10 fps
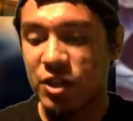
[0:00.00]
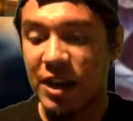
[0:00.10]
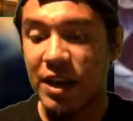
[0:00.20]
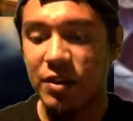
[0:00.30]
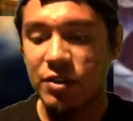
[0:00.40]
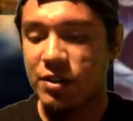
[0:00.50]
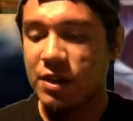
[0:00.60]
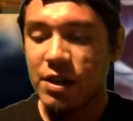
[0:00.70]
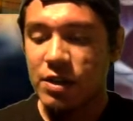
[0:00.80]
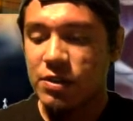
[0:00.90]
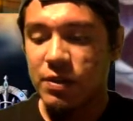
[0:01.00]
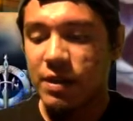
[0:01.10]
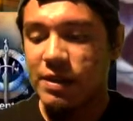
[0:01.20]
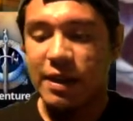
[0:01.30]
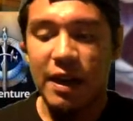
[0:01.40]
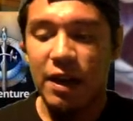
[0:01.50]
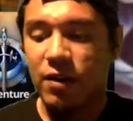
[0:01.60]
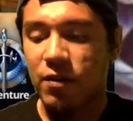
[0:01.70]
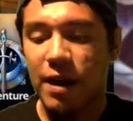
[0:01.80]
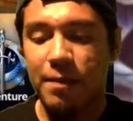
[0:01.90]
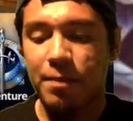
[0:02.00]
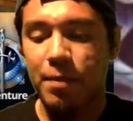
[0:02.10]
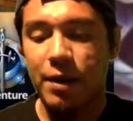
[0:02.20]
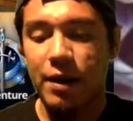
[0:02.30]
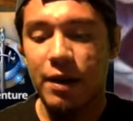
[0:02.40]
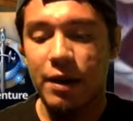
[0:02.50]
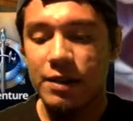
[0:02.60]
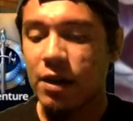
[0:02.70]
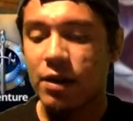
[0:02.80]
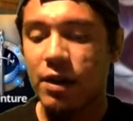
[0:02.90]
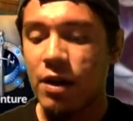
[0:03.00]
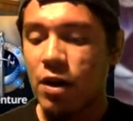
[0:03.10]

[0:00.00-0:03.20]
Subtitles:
changed. So I was like, crap. But it's all good.